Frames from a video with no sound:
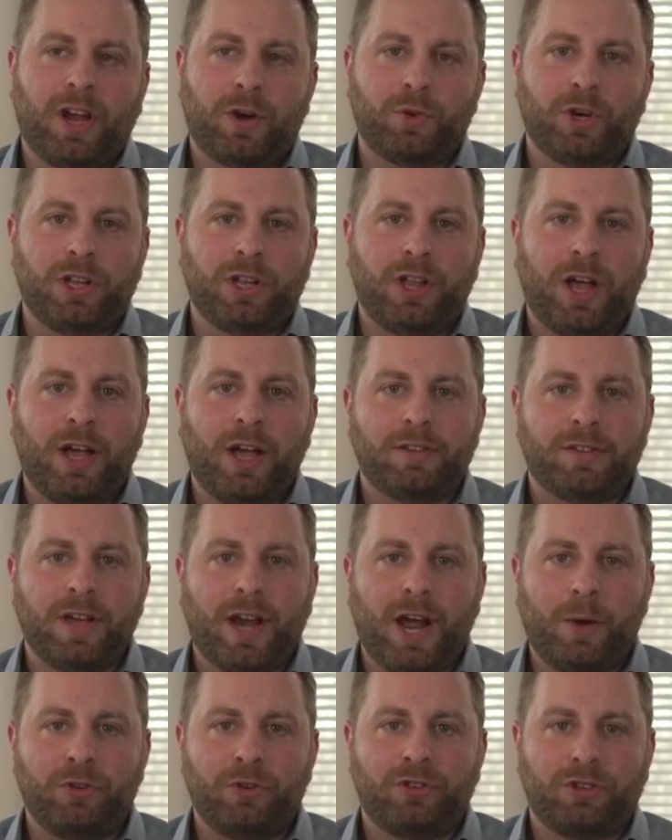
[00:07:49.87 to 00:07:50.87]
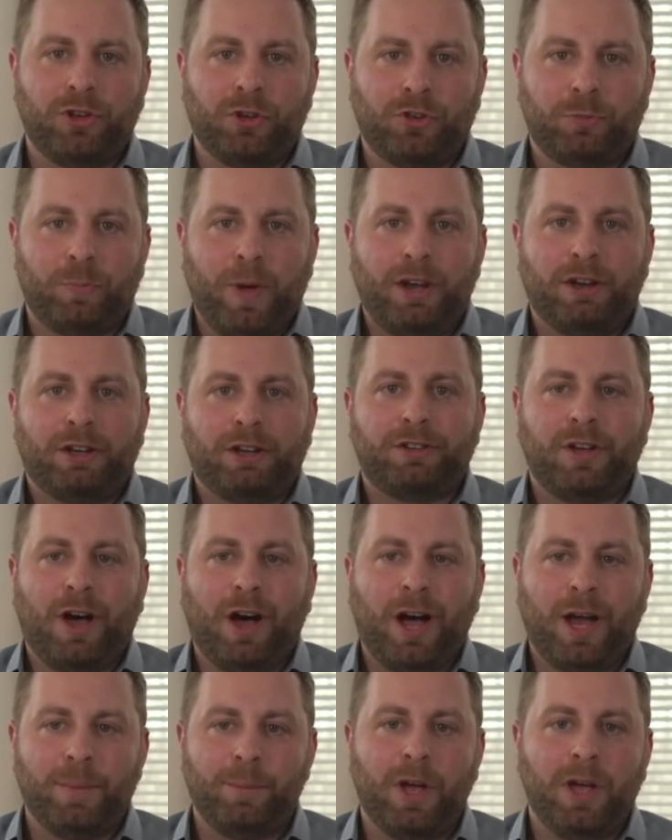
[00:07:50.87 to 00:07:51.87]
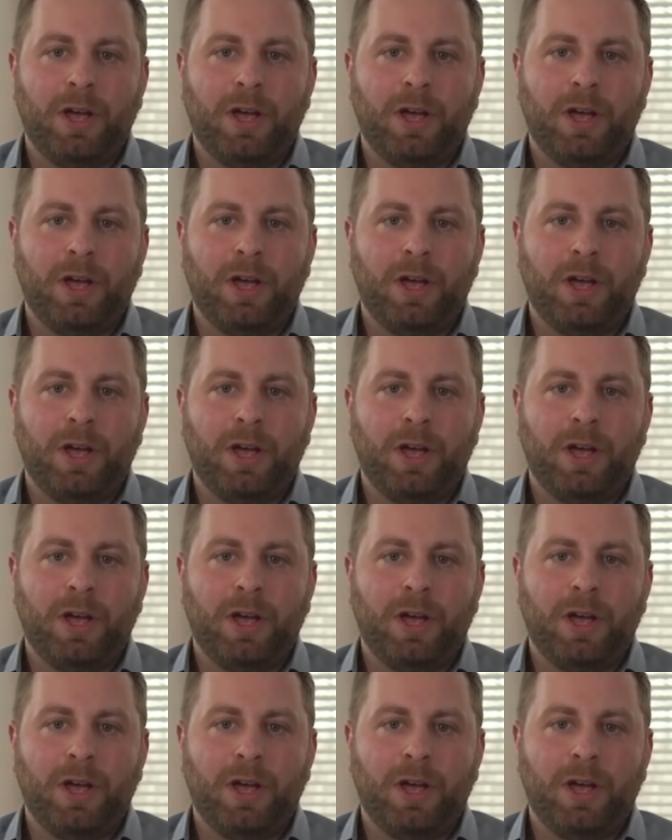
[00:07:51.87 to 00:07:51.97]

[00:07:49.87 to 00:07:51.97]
I realized that I was still spending time